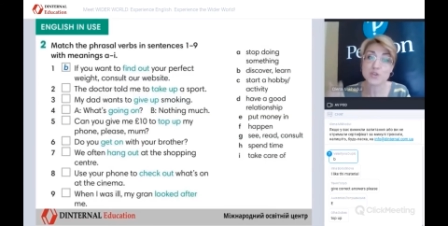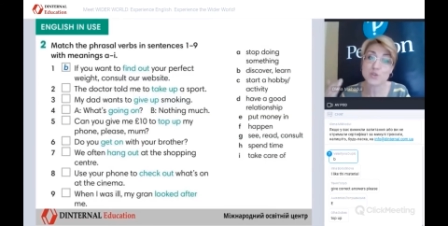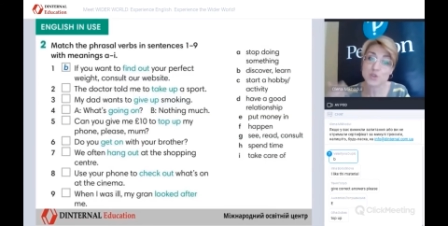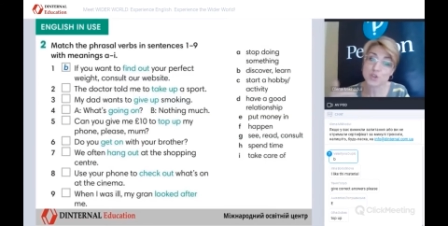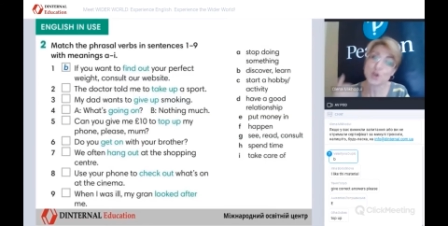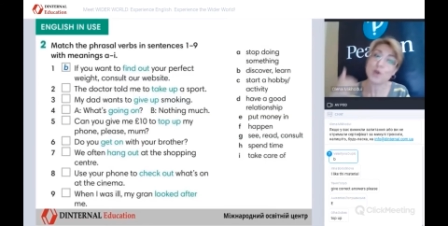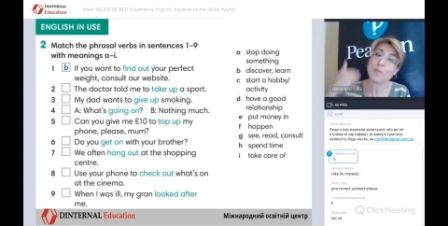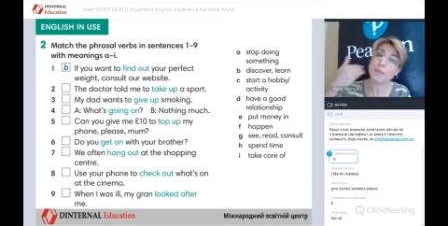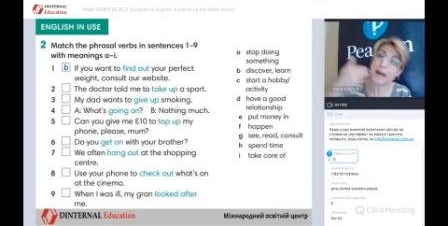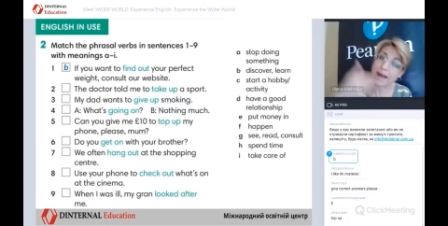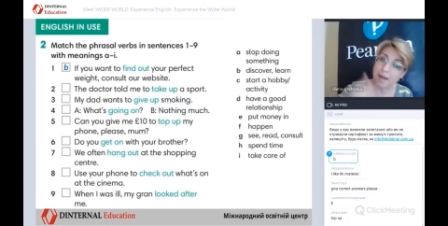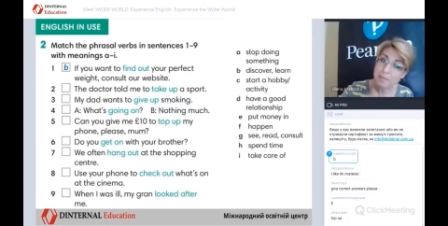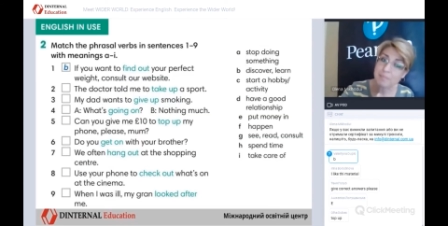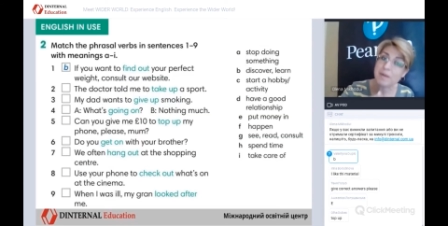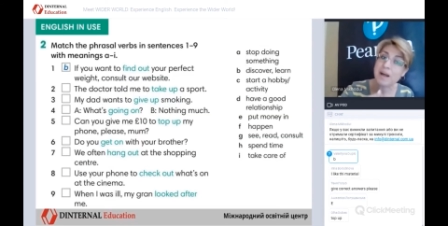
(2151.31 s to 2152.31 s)
to top
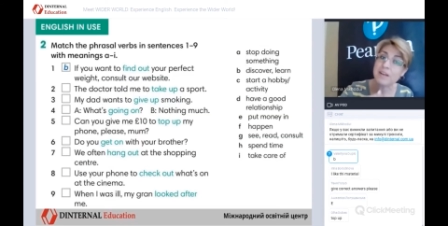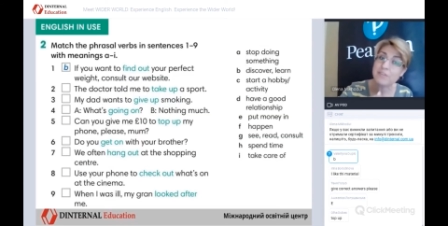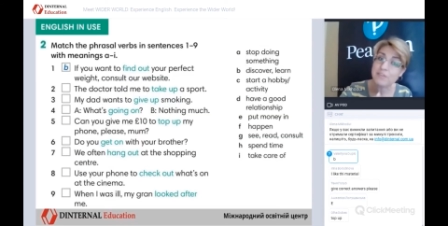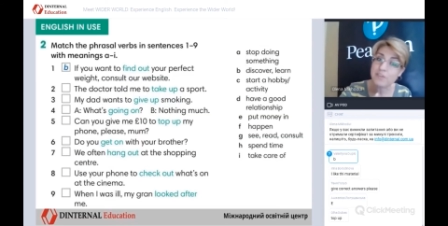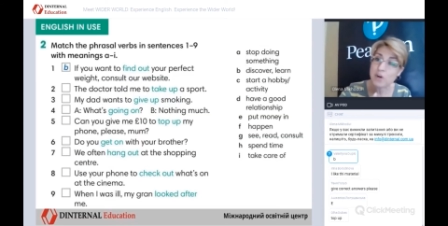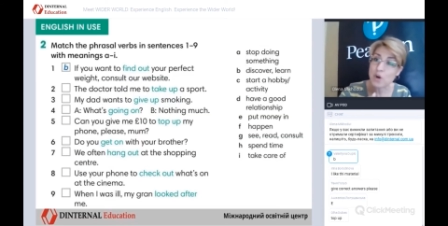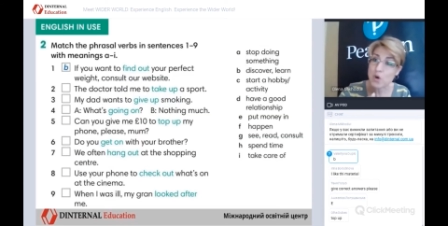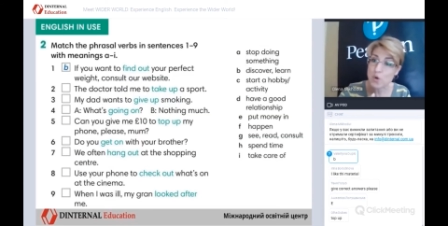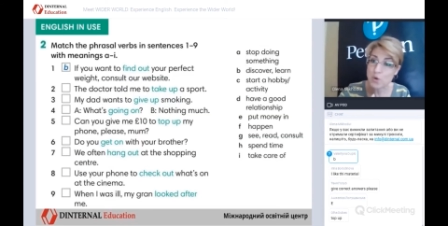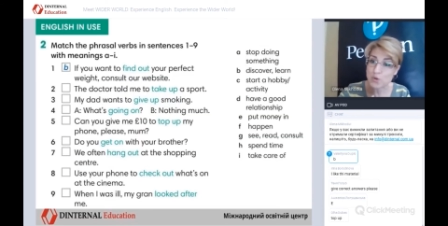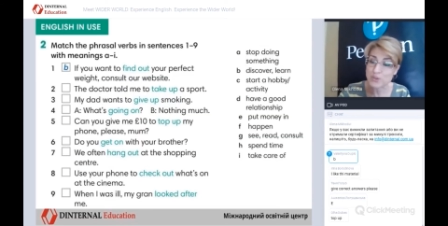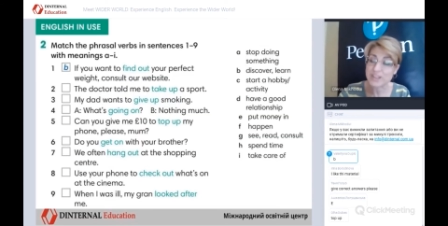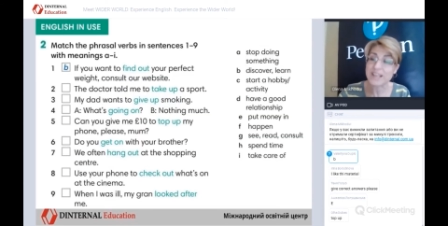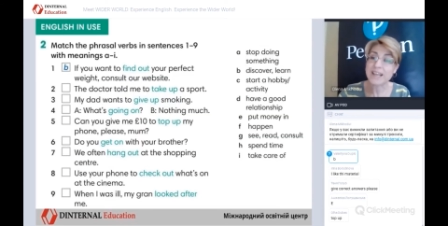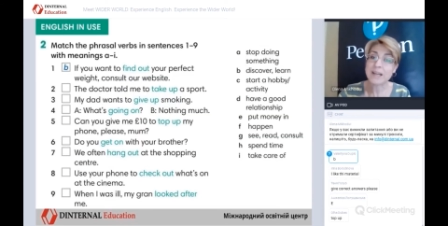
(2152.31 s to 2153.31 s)
up my
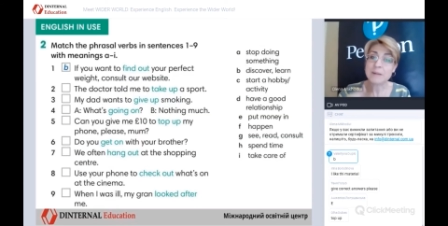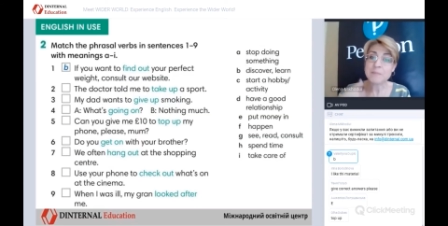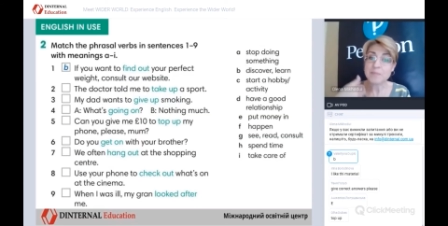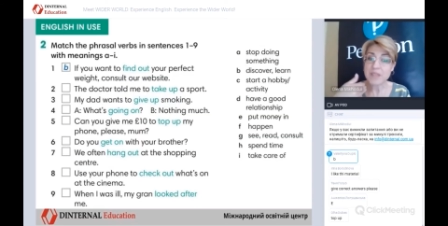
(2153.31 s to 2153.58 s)
phone,